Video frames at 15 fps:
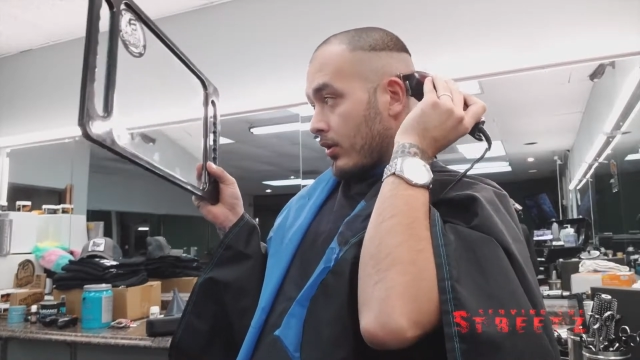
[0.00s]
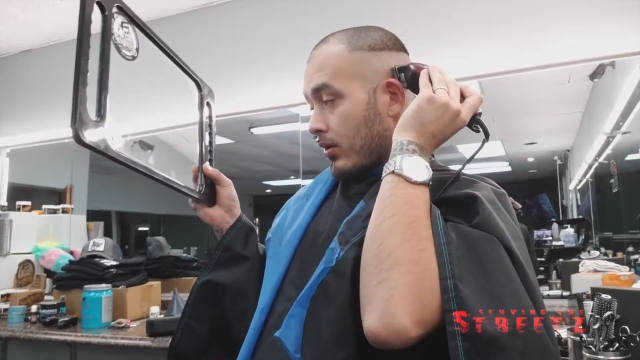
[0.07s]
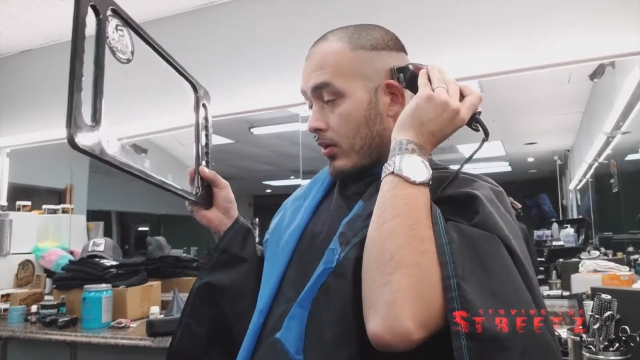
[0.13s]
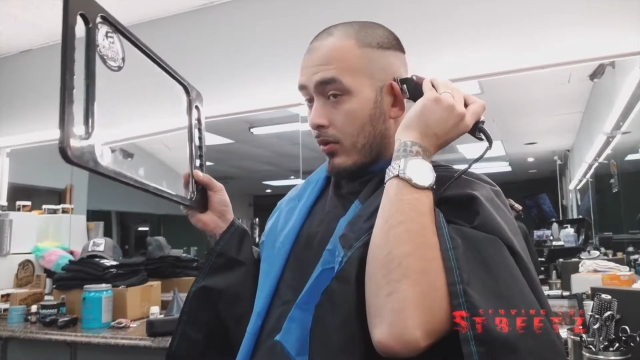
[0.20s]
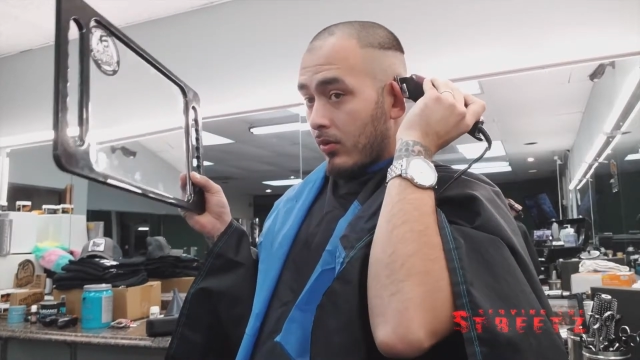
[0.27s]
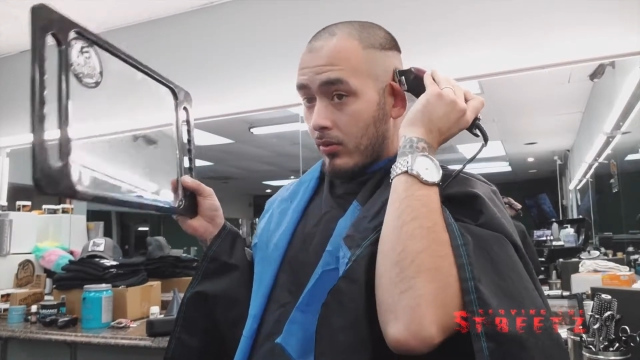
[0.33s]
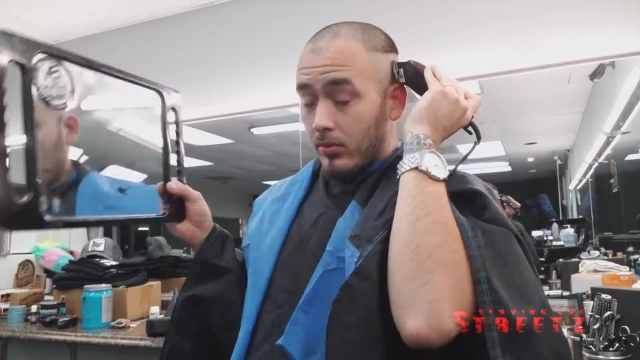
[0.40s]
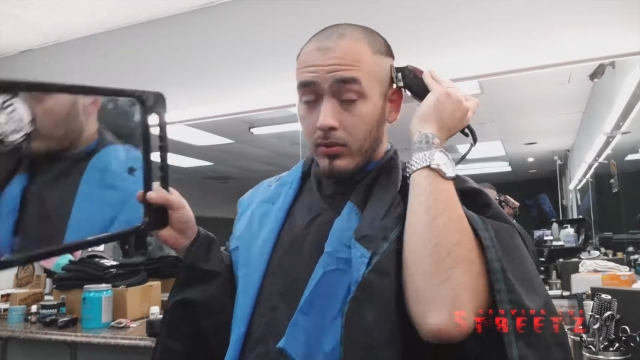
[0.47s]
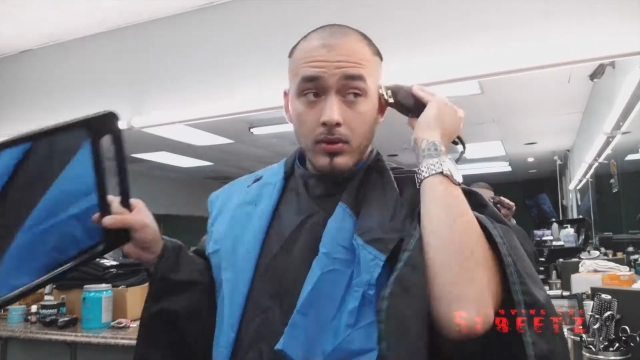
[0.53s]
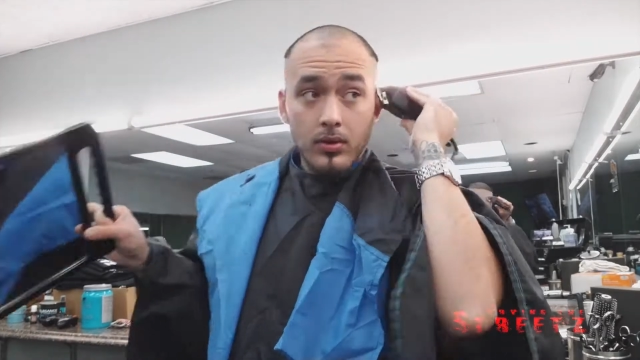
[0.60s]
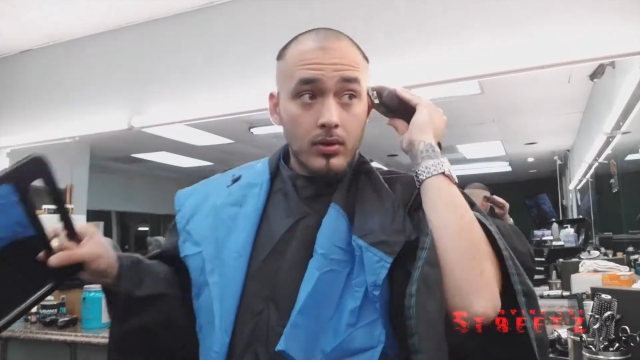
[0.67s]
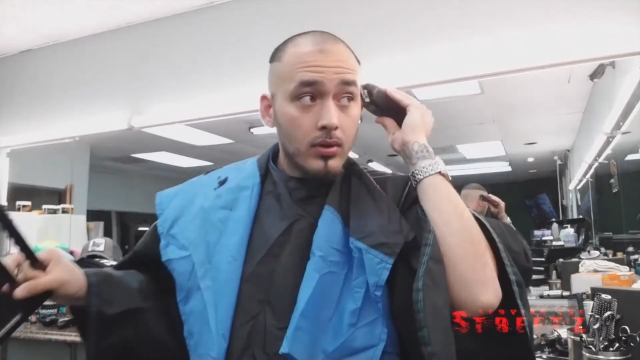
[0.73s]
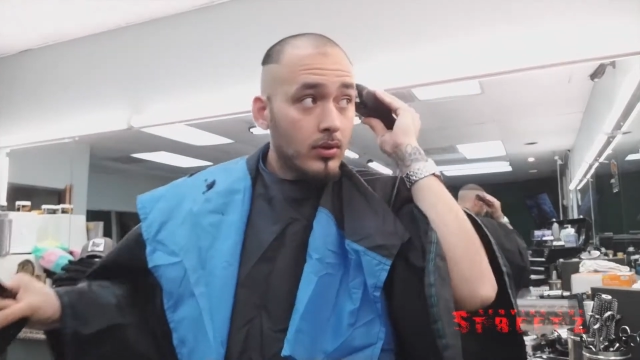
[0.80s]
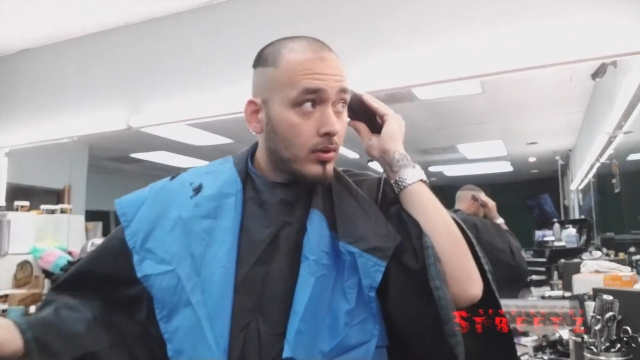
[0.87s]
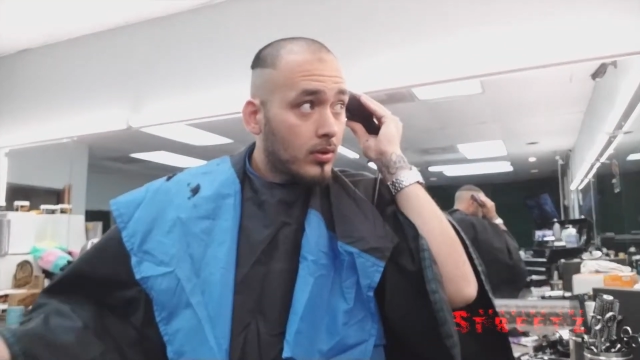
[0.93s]
low,
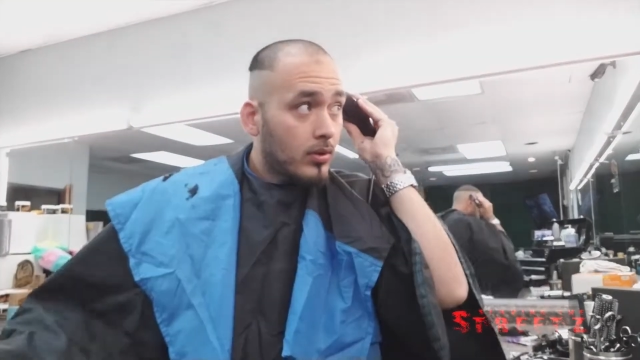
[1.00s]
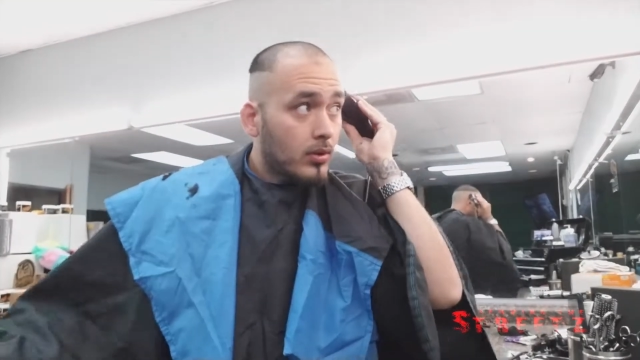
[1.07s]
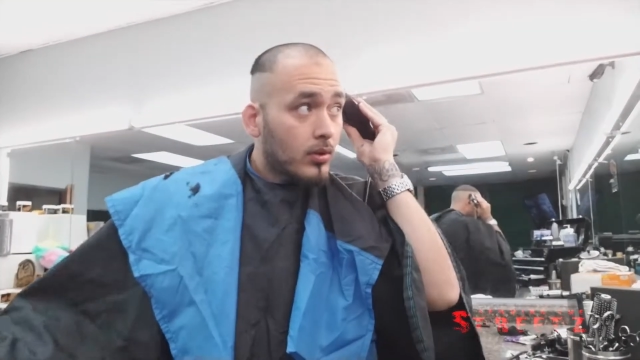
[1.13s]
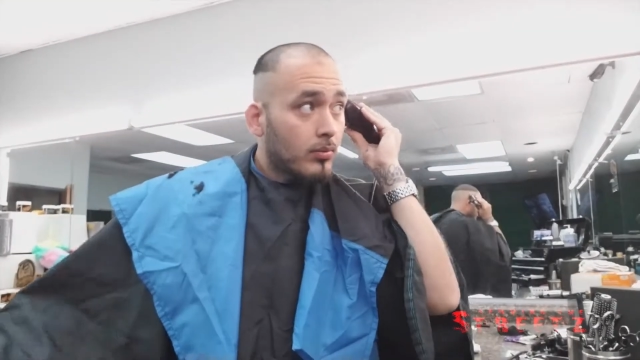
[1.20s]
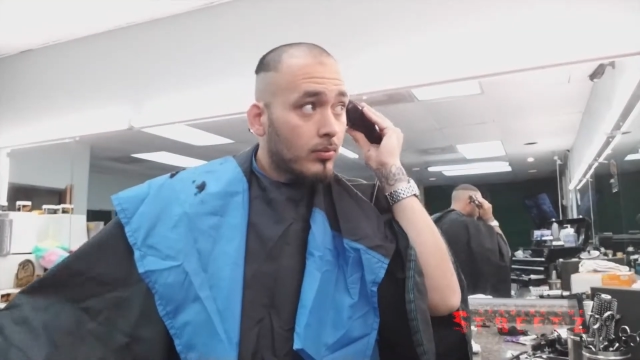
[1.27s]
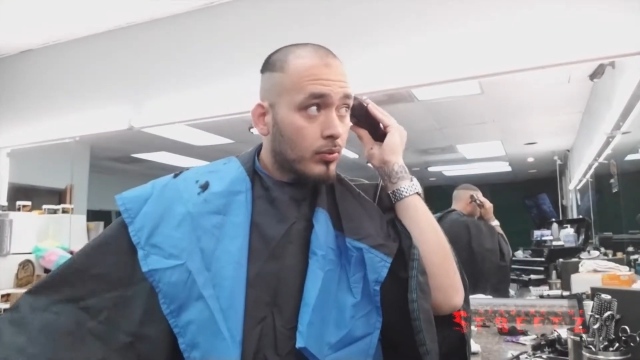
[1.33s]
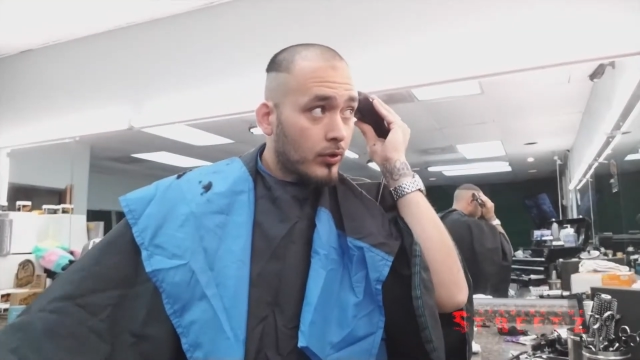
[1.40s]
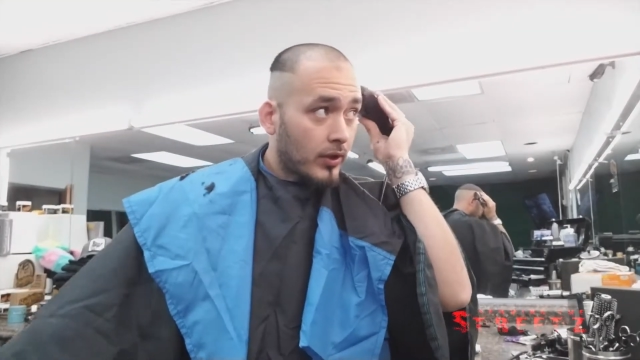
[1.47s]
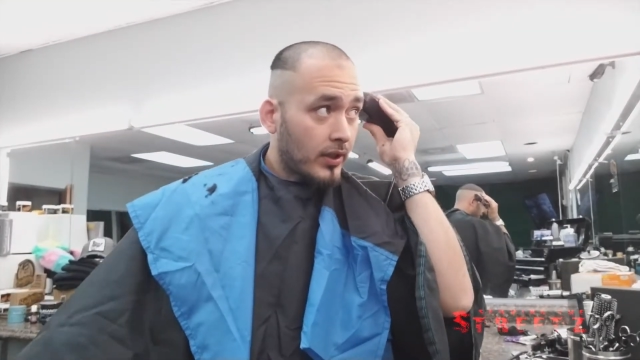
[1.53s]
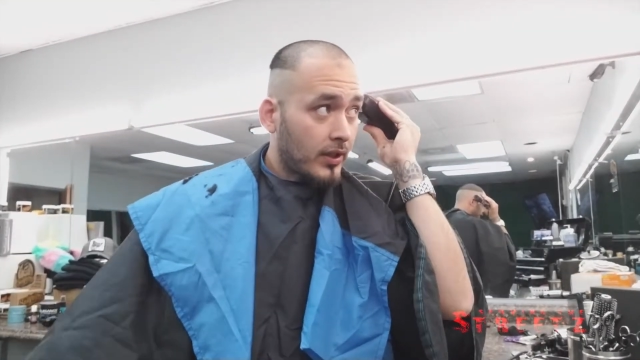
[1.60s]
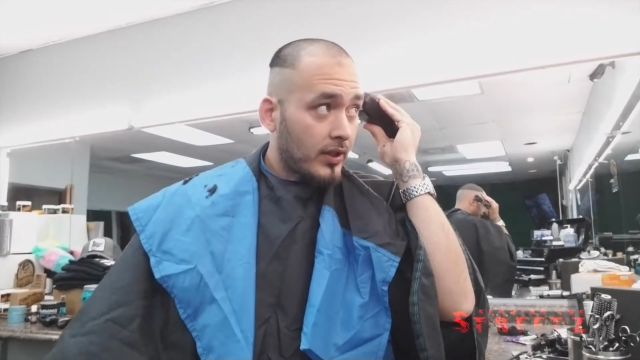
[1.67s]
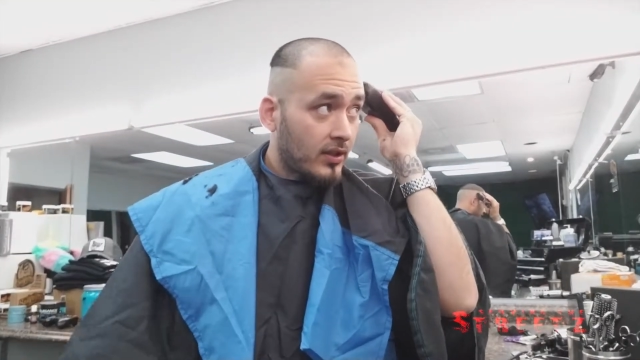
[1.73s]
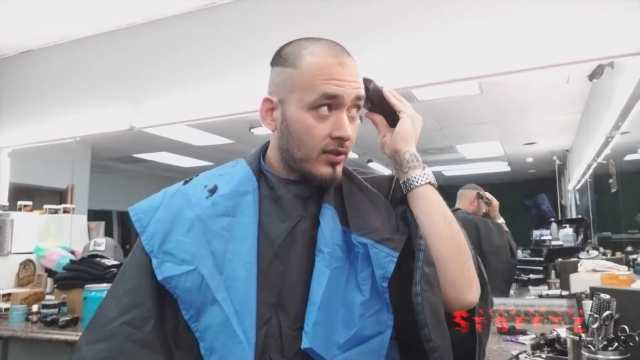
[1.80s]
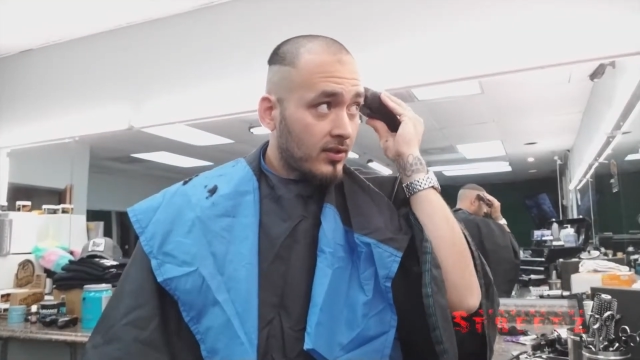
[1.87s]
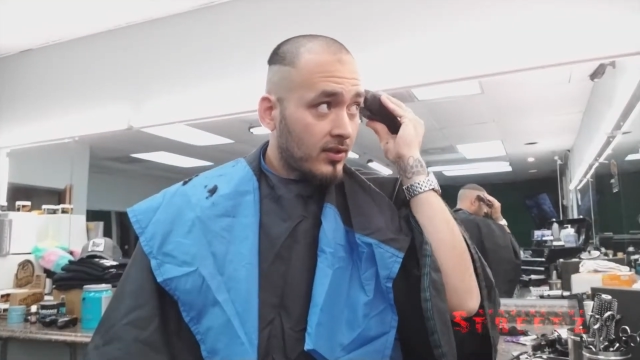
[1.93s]
pretty
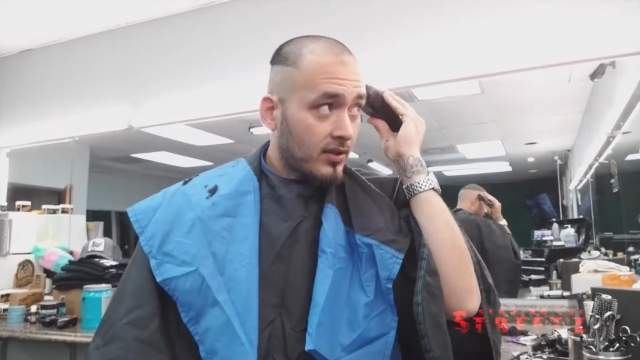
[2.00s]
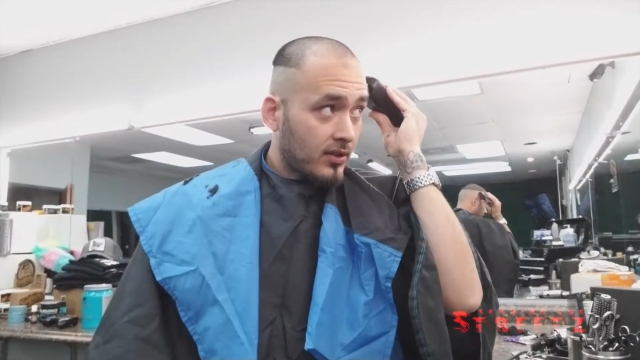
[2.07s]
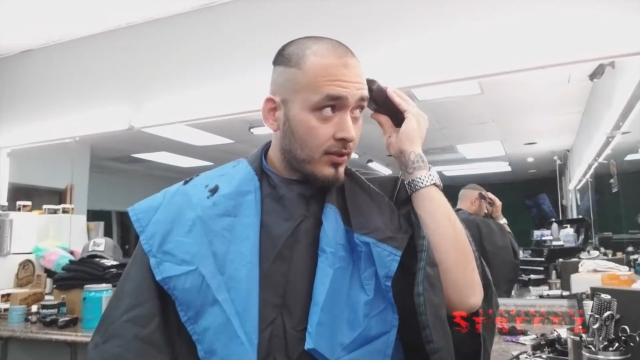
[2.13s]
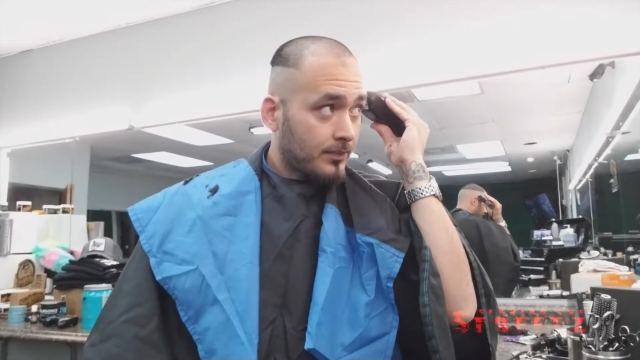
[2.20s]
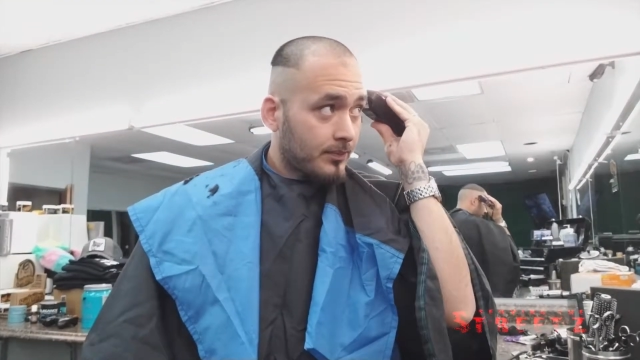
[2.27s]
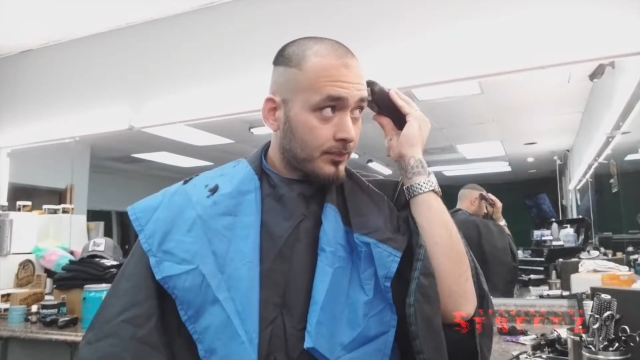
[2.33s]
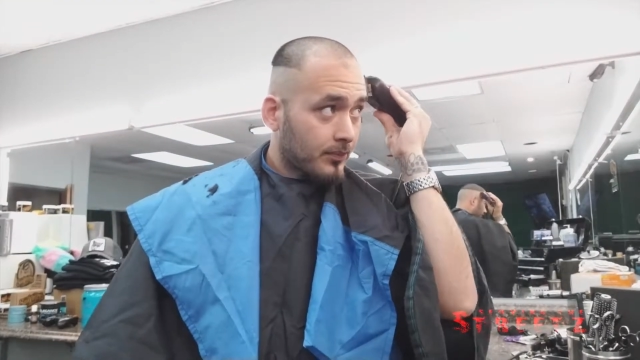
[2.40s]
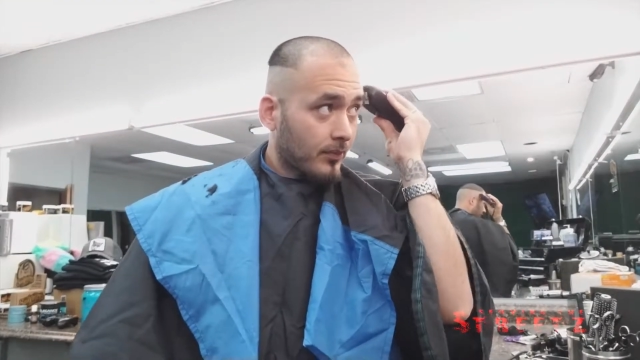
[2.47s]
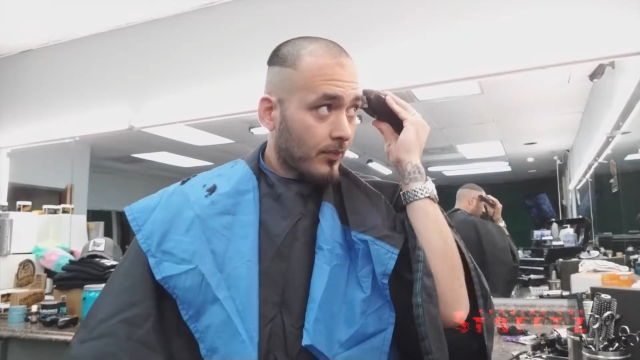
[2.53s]
easy,